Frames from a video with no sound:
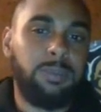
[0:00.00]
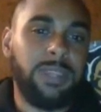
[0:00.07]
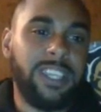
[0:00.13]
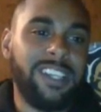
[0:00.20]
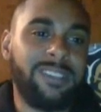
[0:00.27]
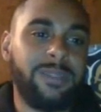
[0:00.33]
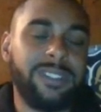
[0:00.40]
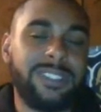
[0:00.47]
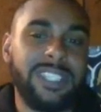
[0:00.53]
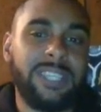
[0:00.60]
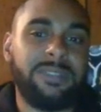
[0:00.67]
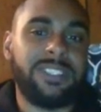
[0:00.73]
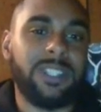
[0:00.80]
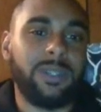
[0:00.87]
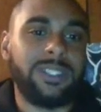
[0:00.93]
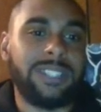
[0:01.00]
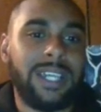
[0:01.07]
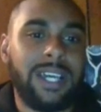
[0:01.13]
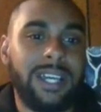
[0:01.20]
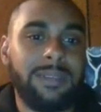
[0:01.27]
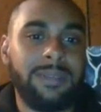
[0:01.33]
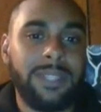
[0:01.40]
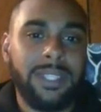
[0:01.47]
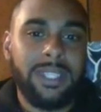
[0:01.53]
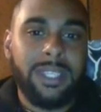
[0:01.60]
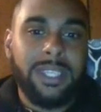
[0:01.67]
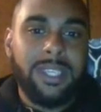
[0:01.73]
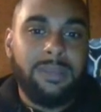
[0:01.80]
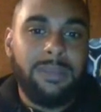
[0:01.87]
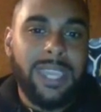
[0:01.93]
Plays with Team Showtime.
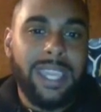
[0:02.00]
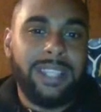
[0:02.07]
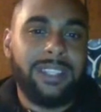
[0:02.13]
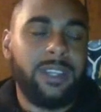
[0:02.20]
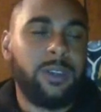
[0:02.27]
Man,